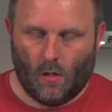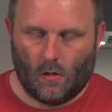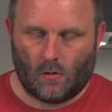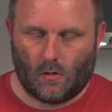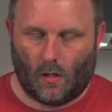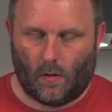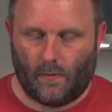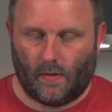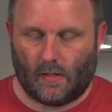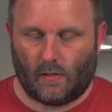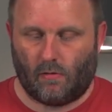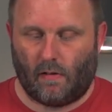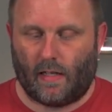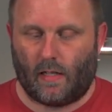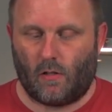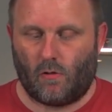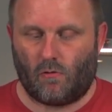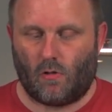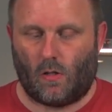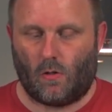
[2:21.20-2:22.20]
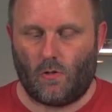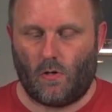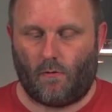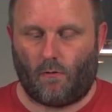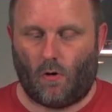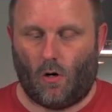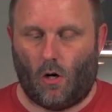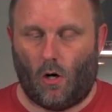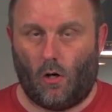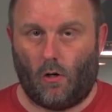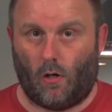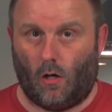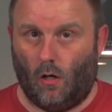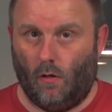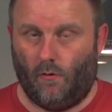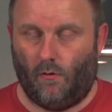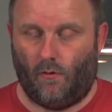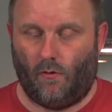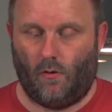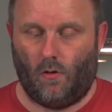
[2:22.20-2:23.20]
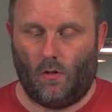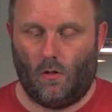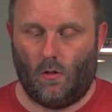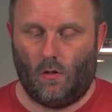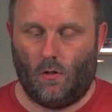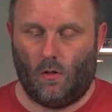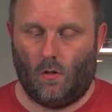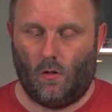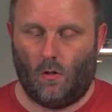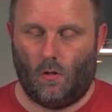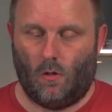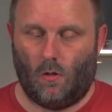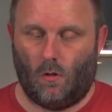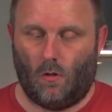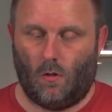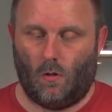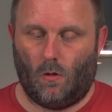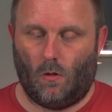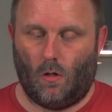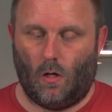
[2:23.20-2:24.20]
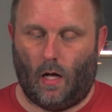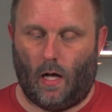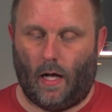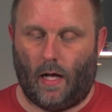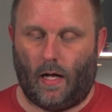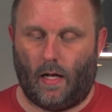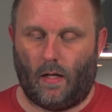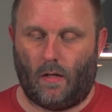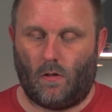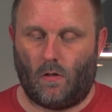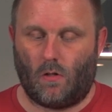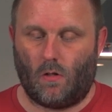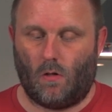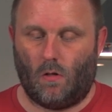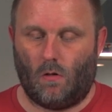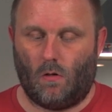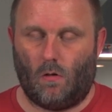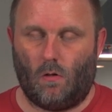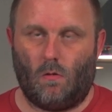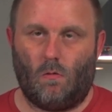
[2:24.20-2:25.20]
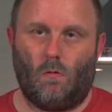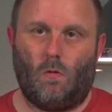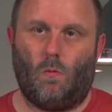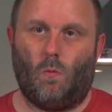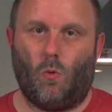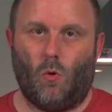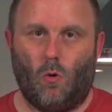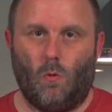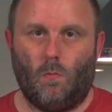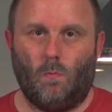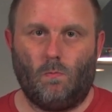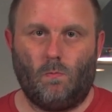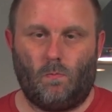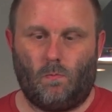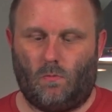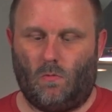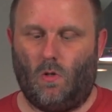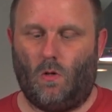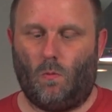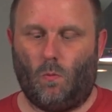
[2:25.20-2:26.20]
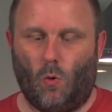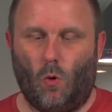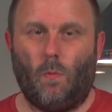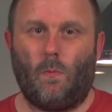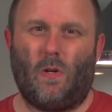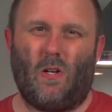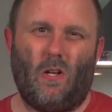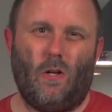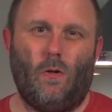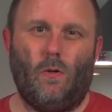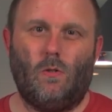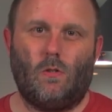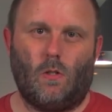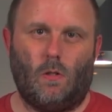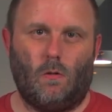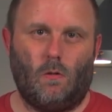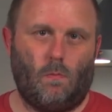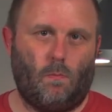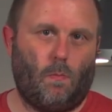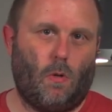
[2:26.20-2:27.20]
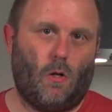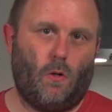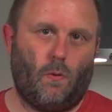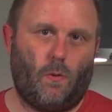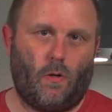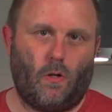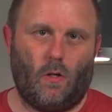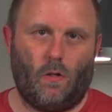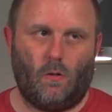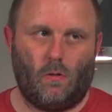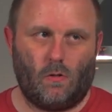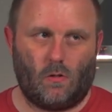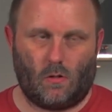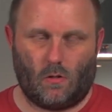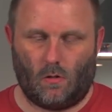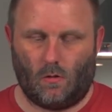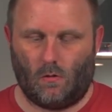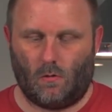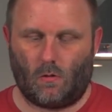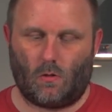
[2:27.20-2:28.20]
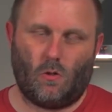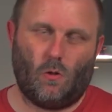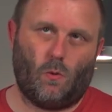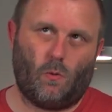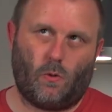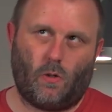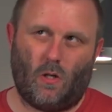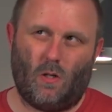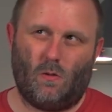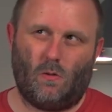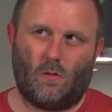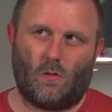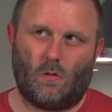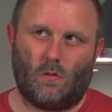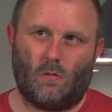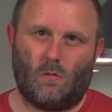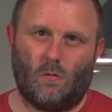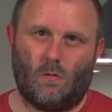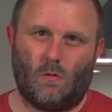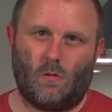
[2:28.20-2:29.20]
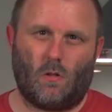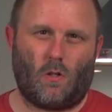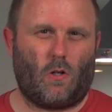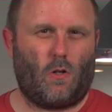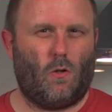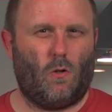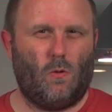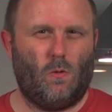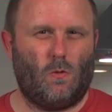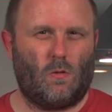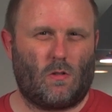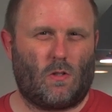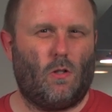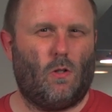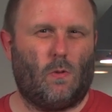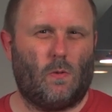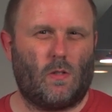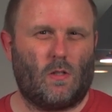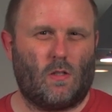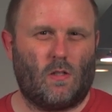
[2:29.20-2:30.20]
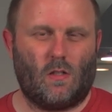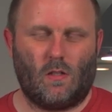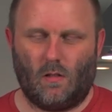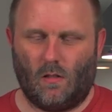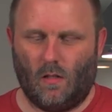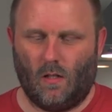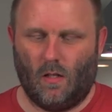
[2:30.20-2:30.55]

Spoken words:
So there's three controls. You've got on off and warm hues and blue hues, cool hues. Cool? It's cool, isn't it?